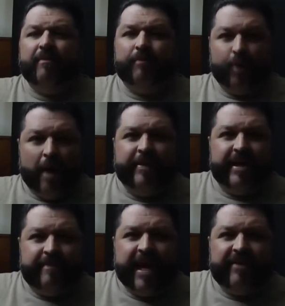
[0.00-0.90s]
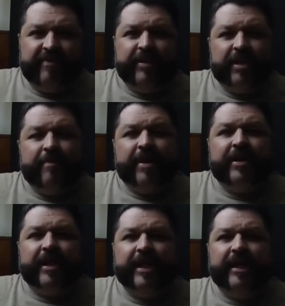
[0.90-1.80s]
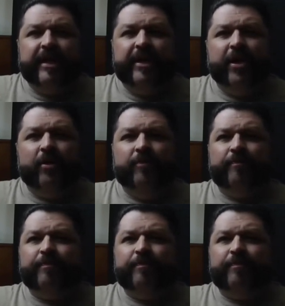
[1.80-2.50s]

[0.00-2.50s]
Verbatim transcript: prominent man from the community, you know,